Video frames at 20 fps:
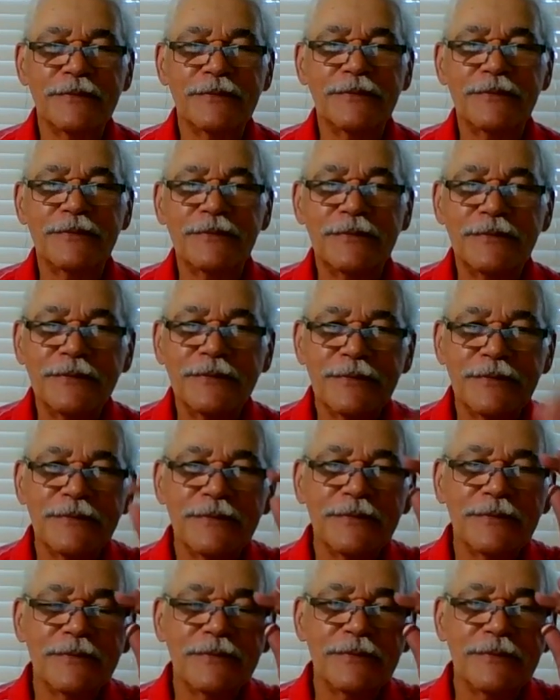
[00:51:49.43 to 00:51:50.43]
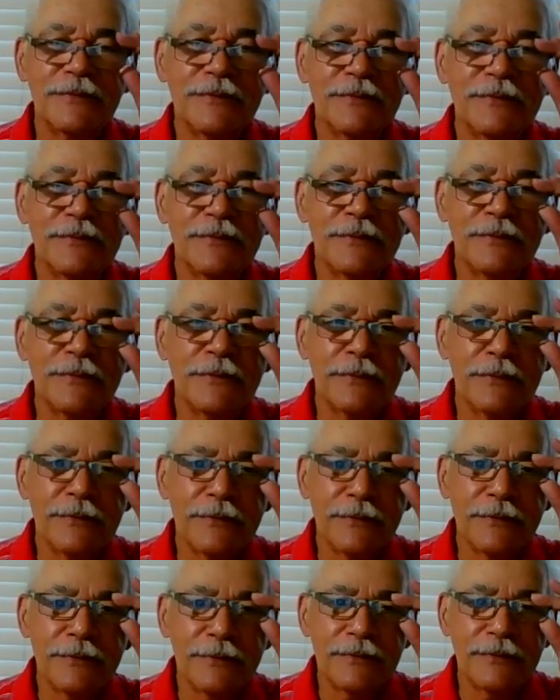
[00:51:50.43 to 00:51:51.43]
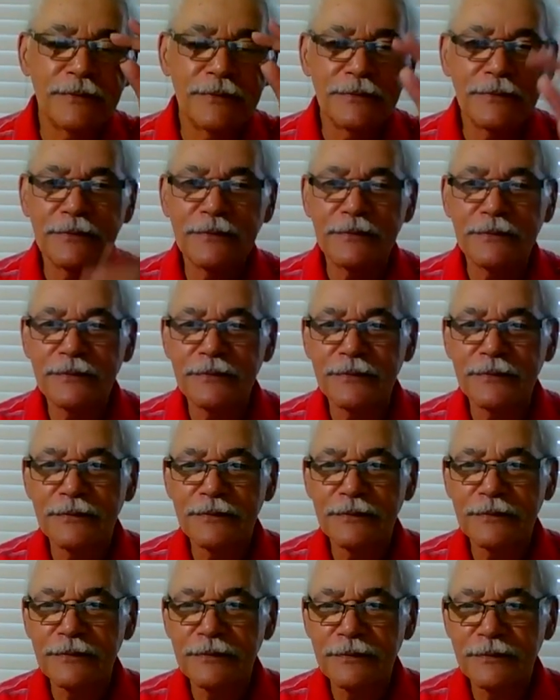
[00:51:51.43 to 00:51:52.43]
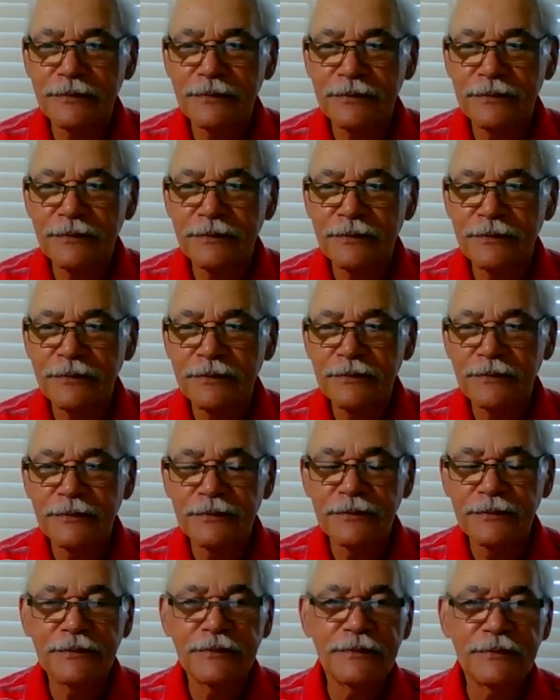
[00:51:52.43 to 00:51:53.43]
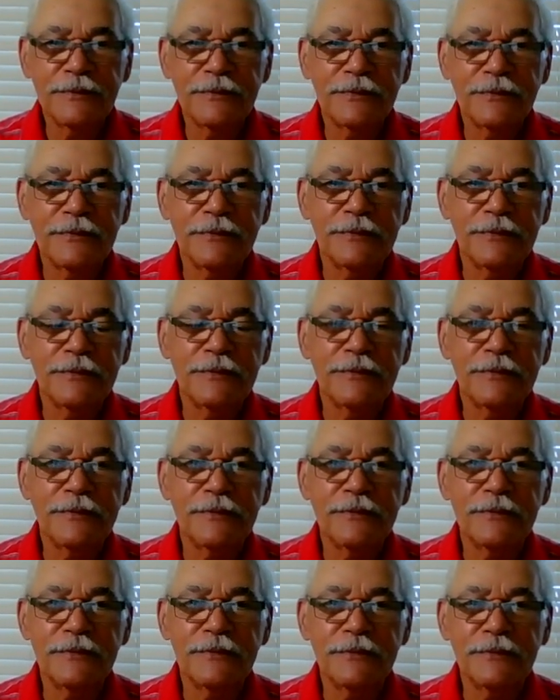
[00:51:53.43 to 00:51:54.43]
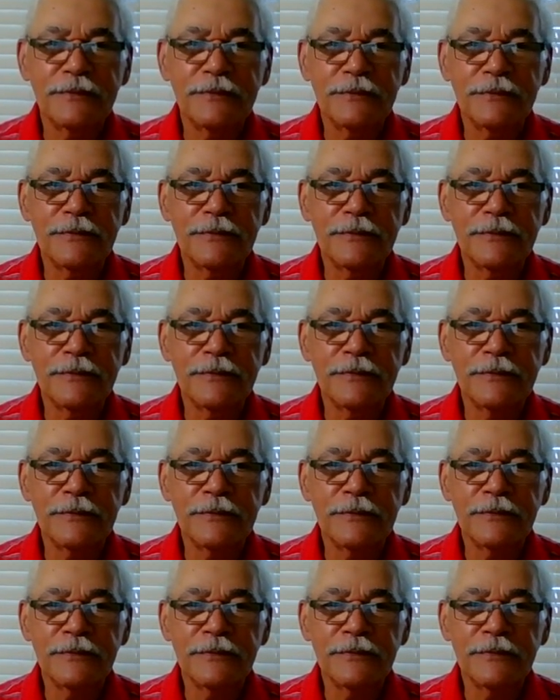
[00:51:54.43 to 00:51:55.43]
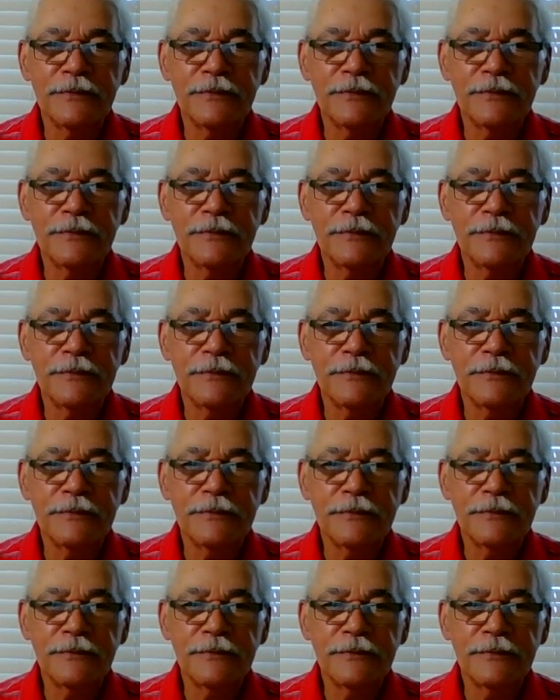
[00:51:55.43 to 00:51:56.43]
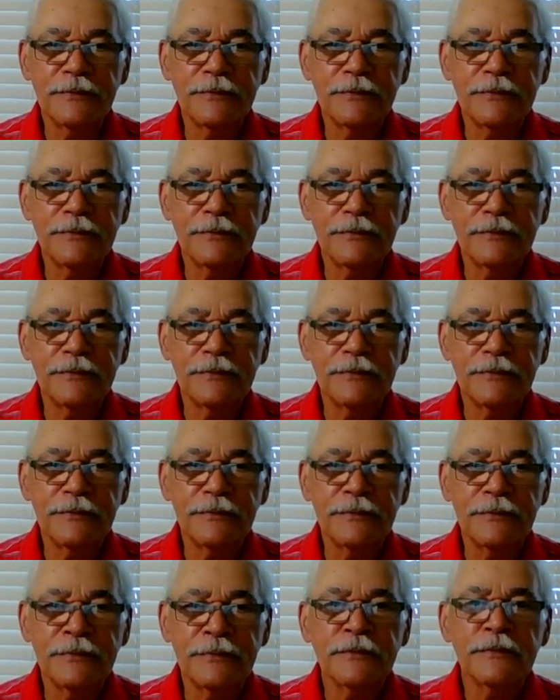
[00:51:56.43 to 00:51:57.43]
The person shown says nothing.